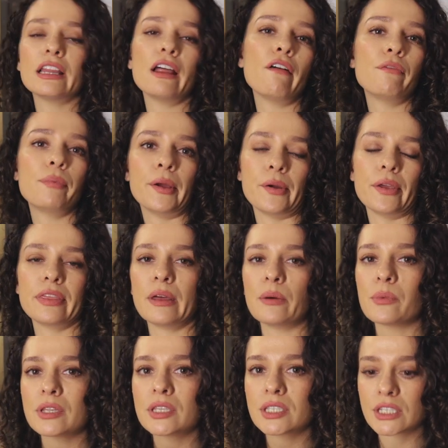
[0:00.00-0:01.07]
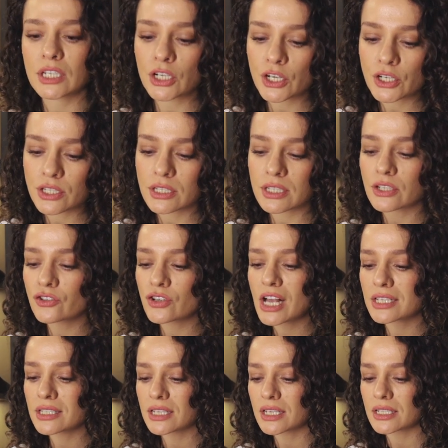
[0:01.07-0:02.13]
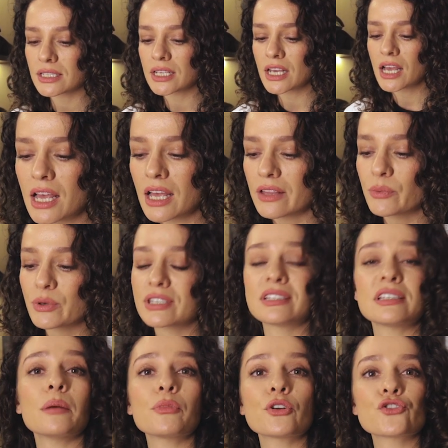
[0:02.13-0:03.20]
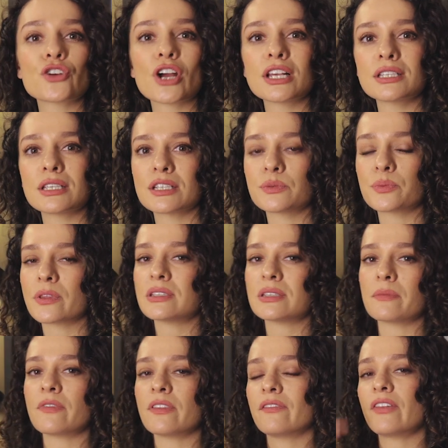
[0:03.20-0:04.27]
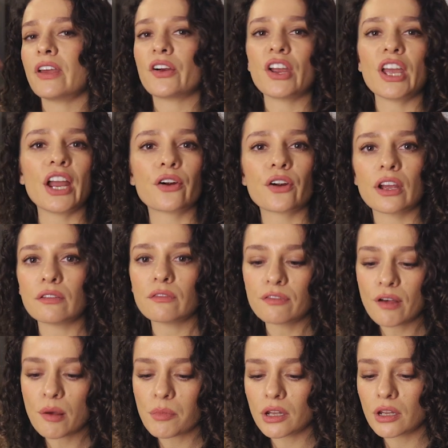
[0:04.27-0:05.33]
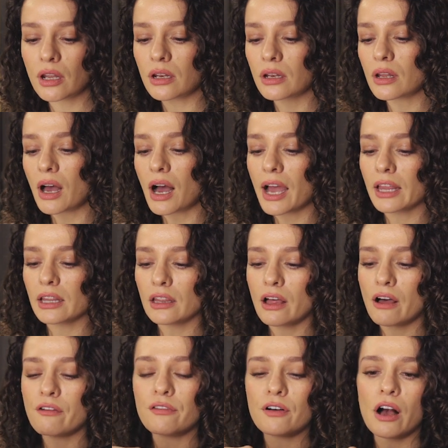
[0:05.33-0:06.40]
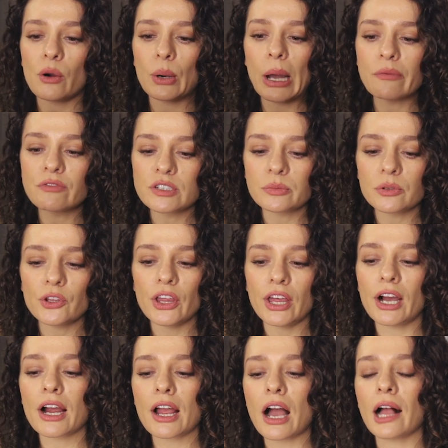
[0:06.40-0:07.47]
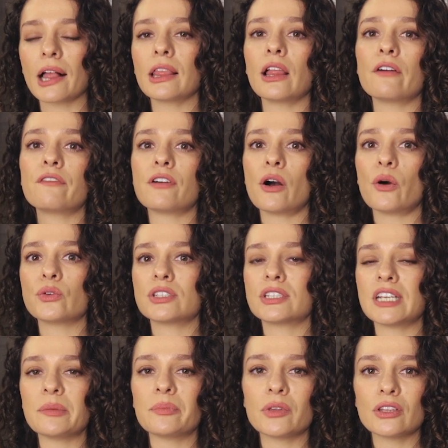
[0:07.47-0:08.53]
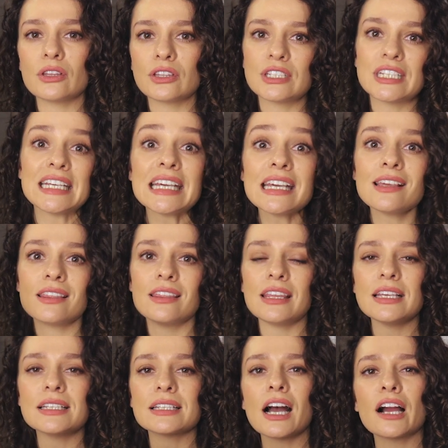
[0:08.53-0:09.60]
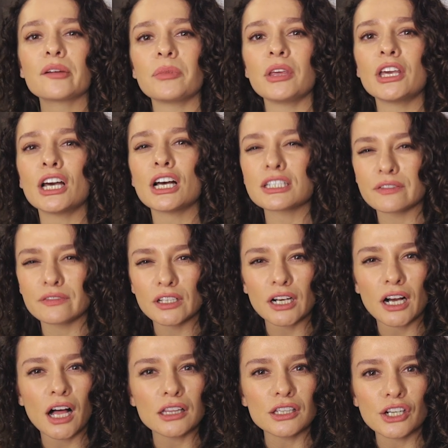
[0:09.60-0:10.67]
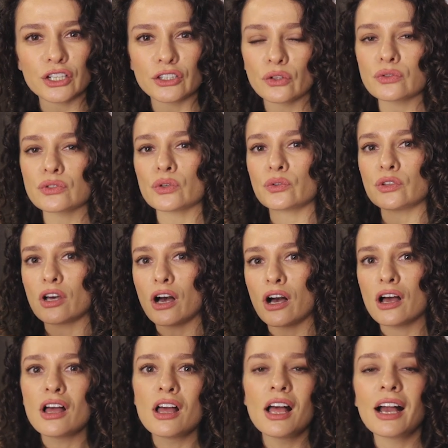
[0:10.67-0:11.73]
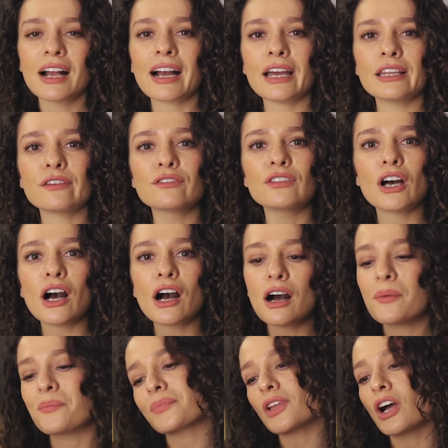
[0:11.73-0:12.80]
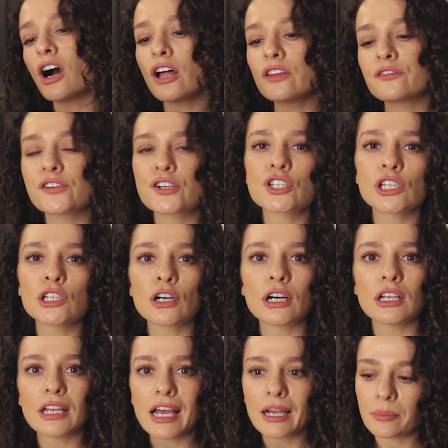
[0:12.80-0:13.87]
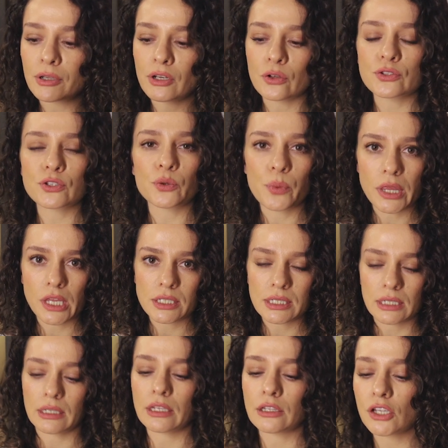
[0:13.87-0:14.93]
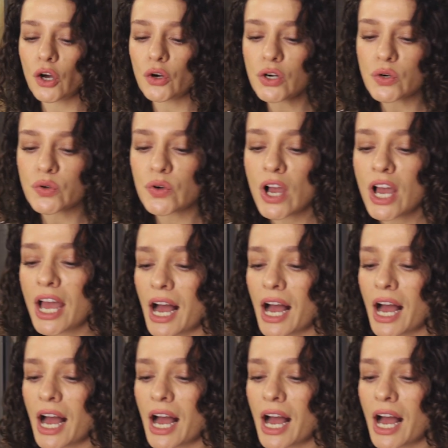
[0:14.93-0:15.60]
love pairing them with skirts and dresses, with summer dresses, with something very airy and feminine. I love how comfortable they are. I love how statement-y these are because of the color and also the kind of the Converse look-alike, but also with the Celine logo.